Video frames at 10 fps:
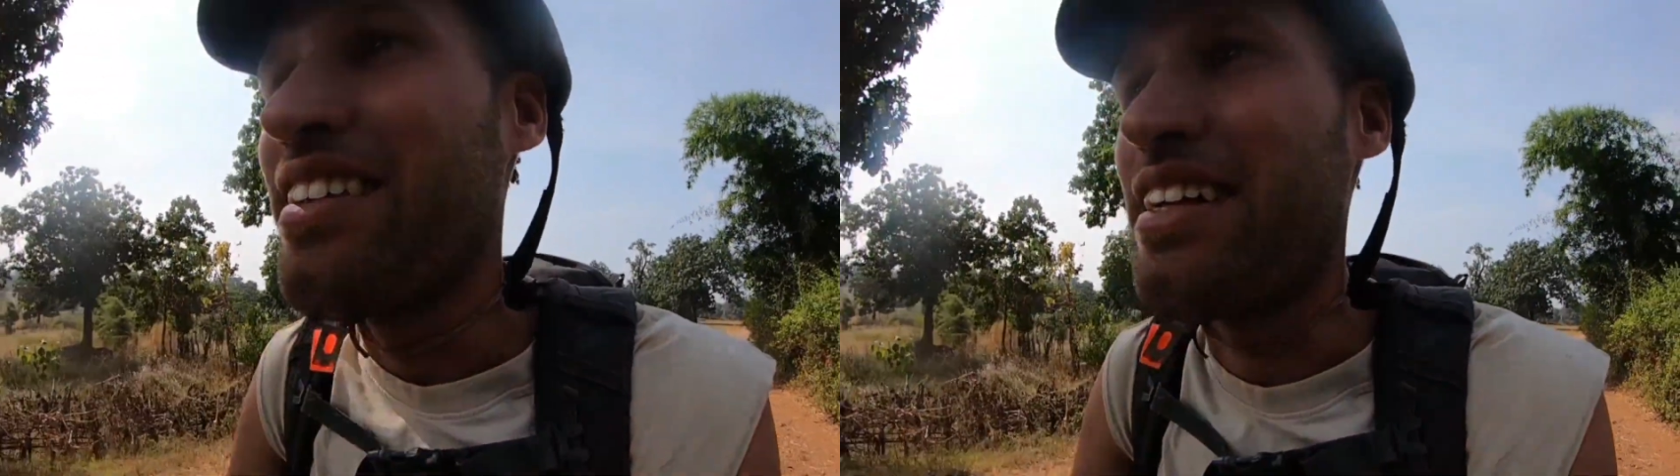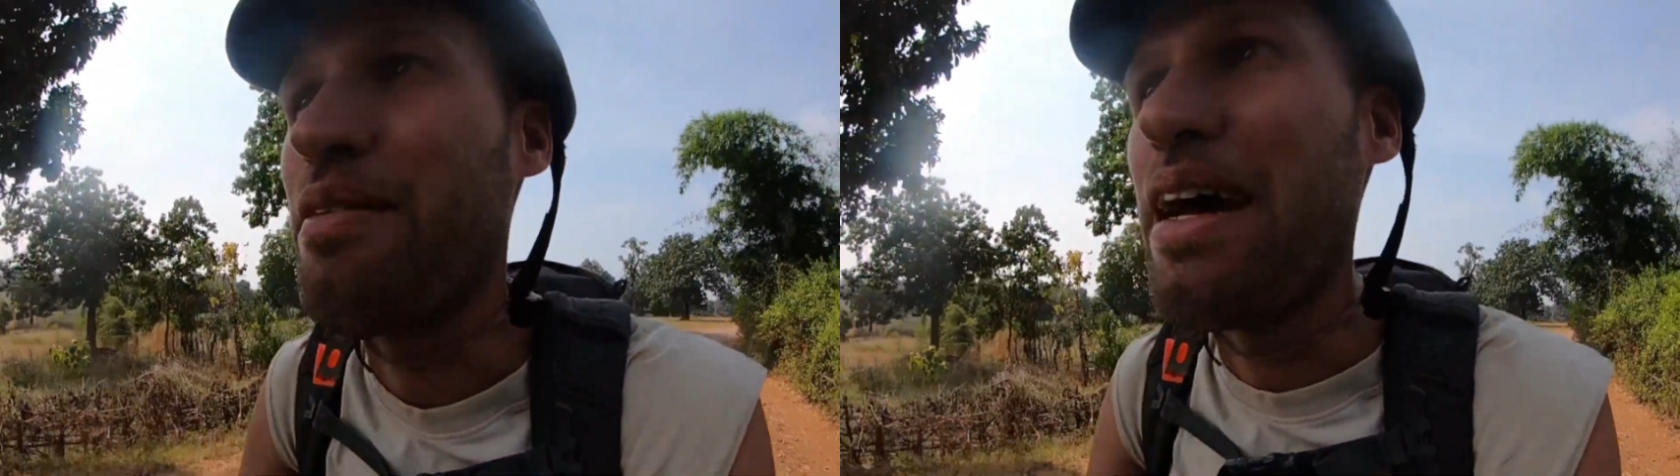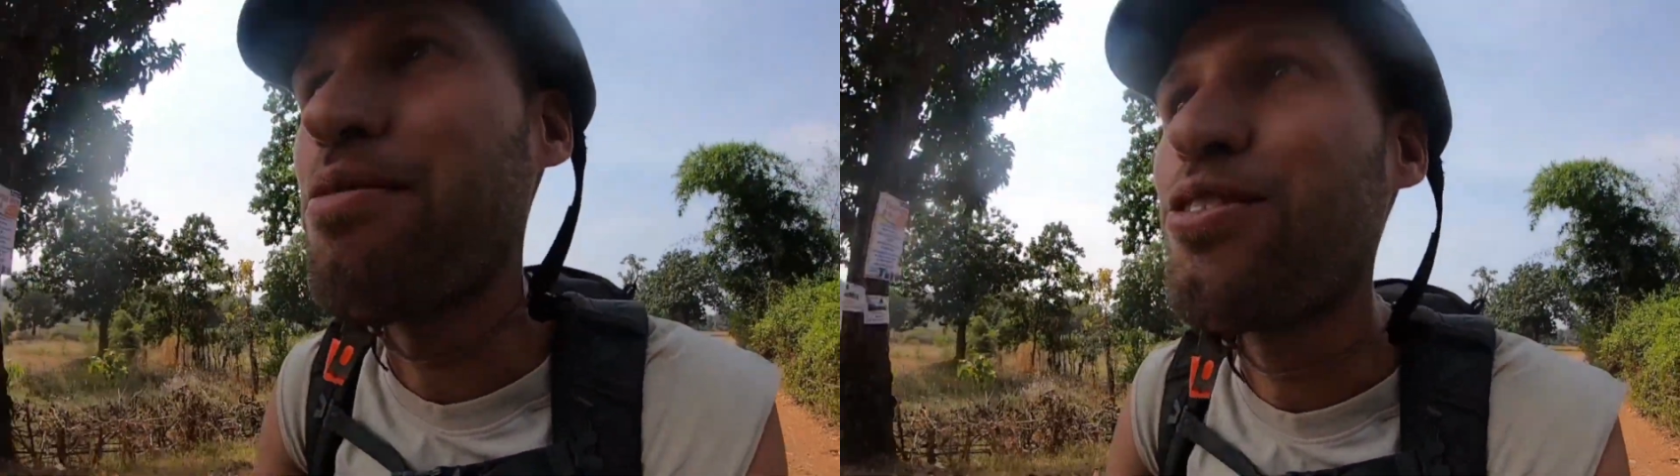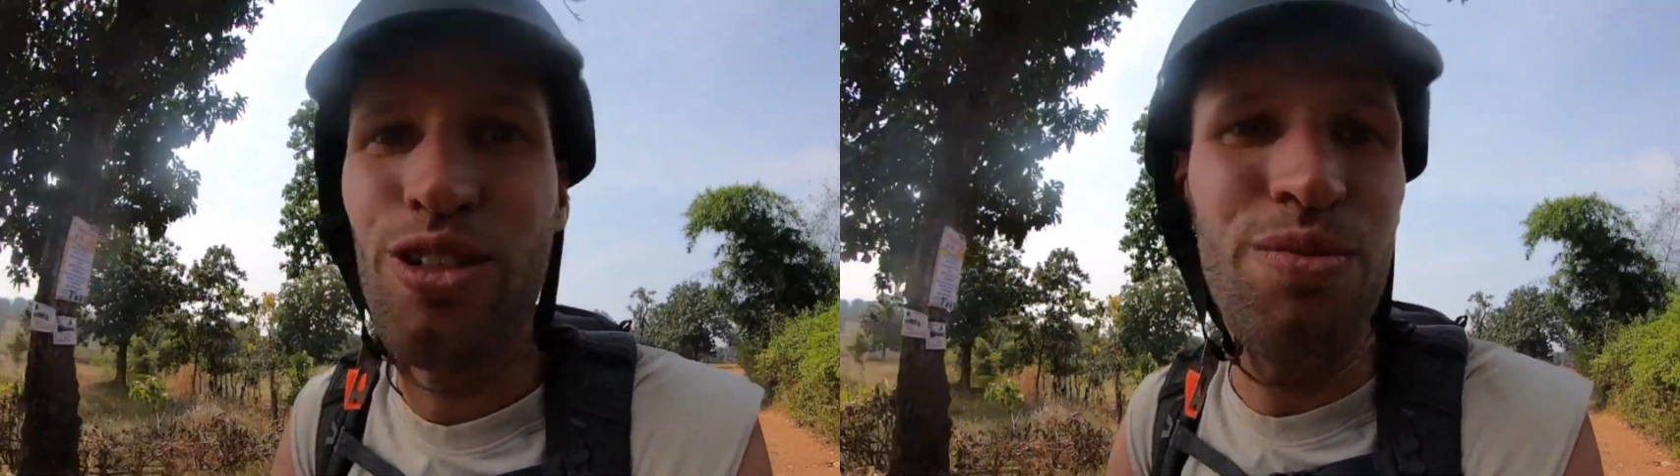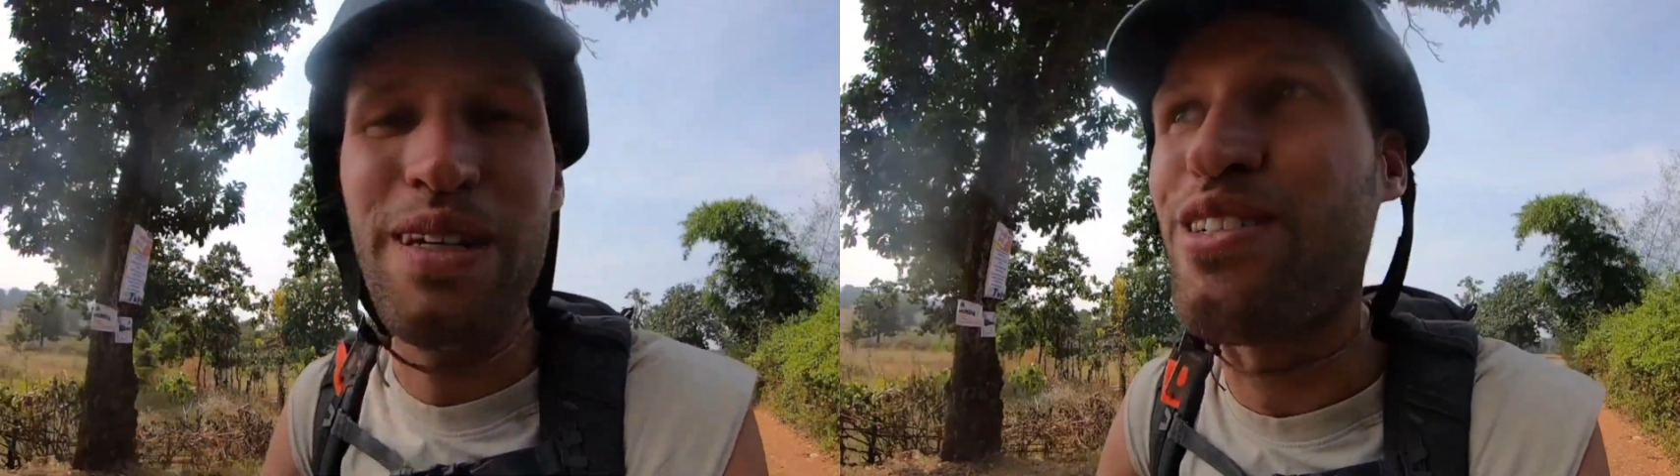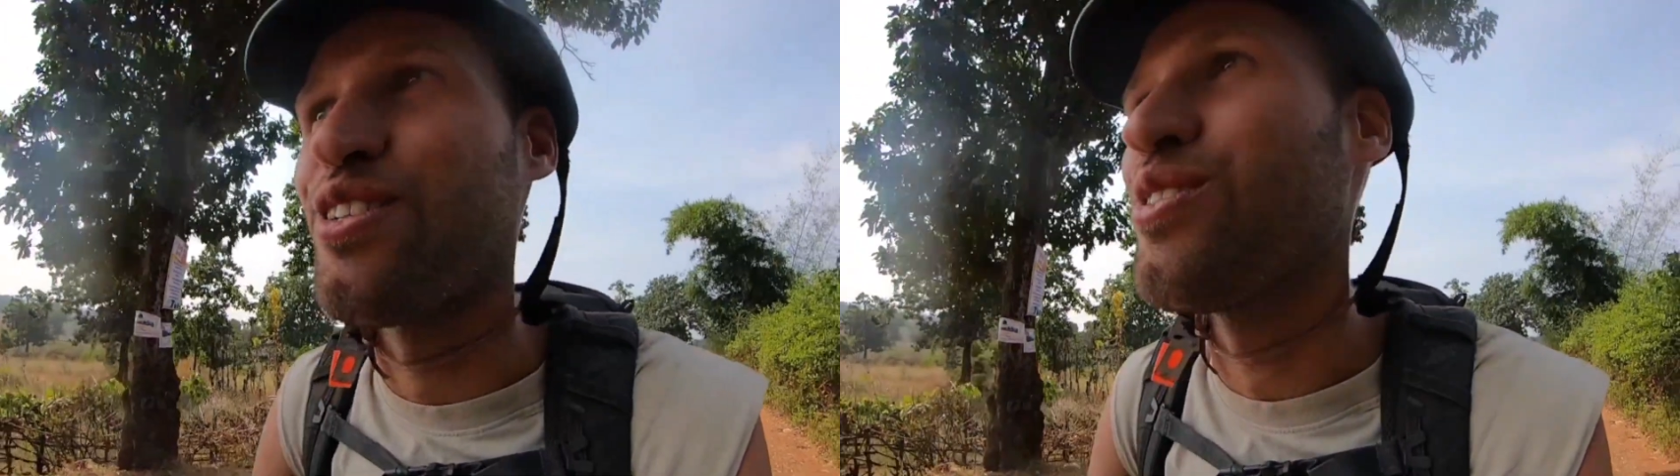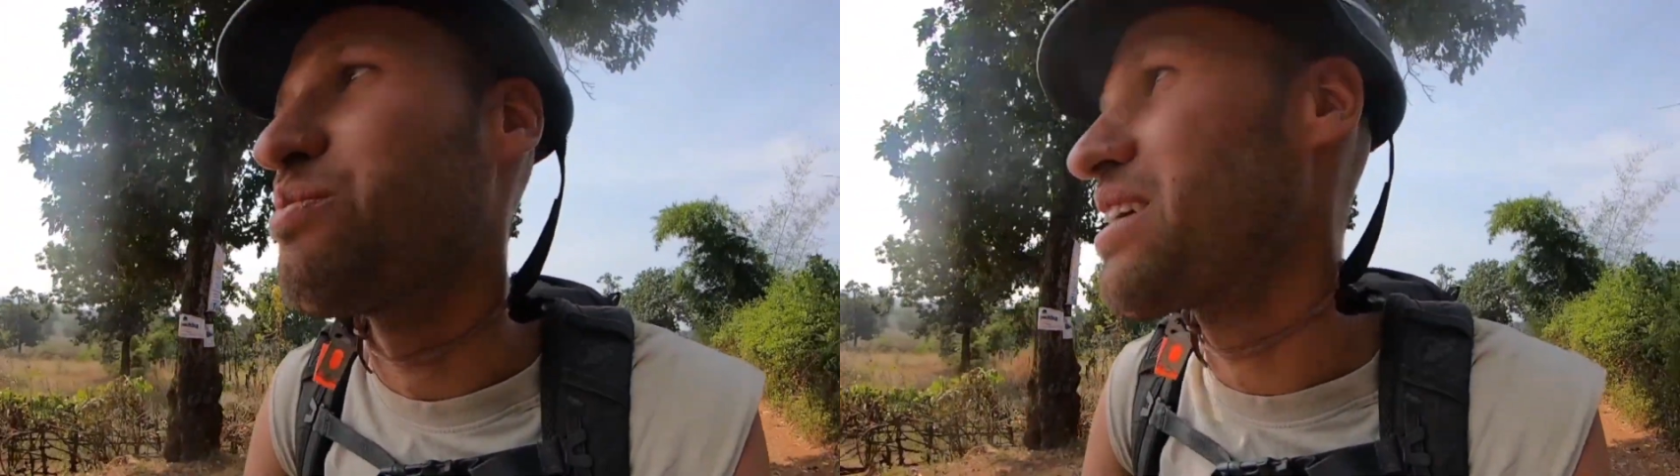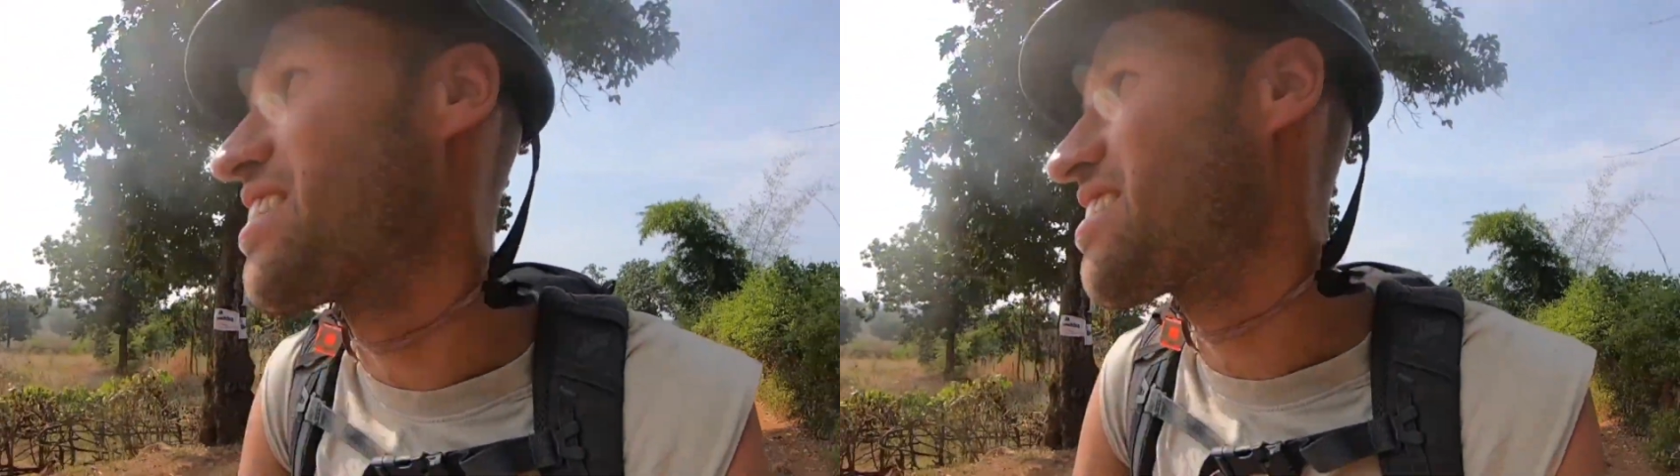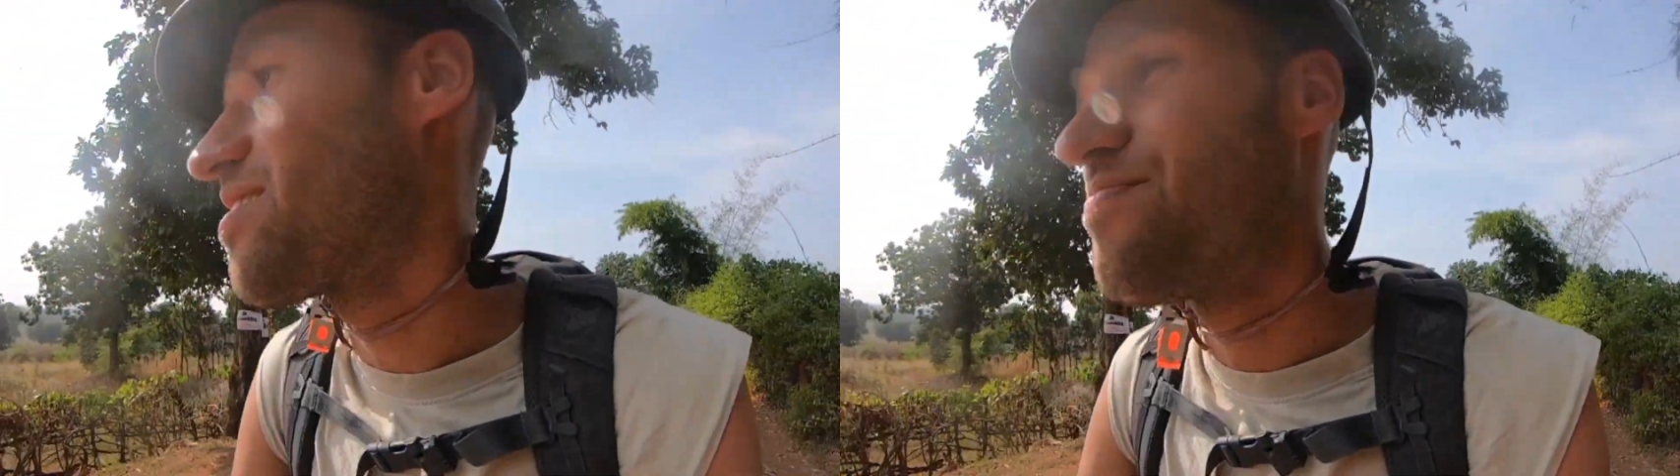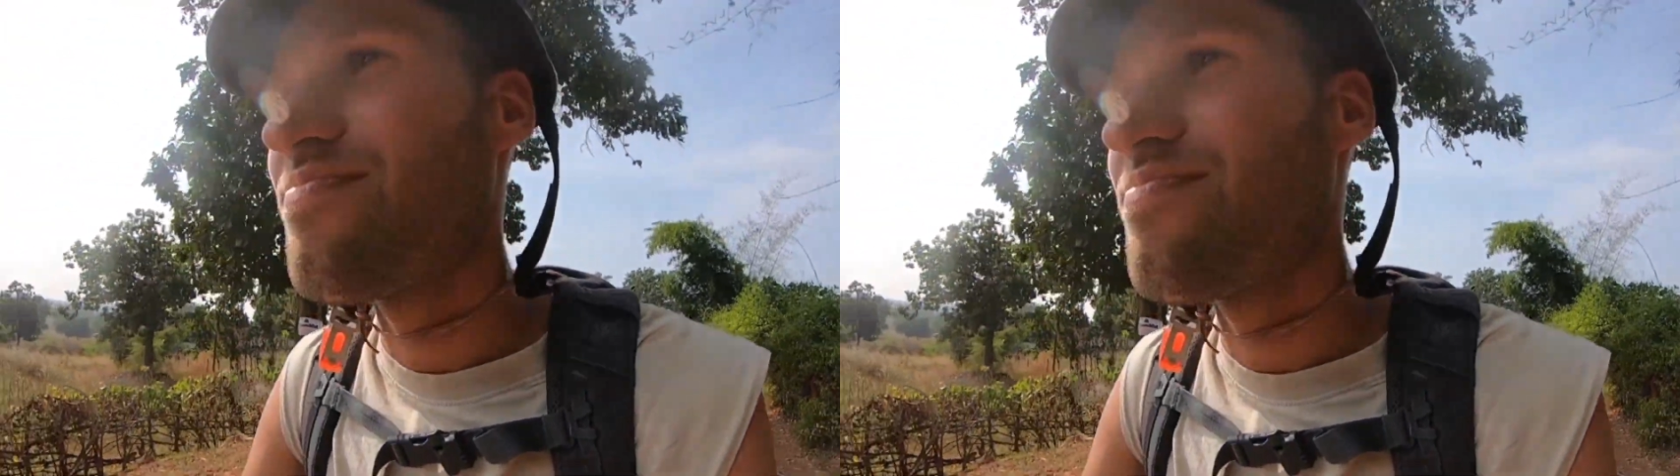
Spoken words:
I'm able to speak to you, because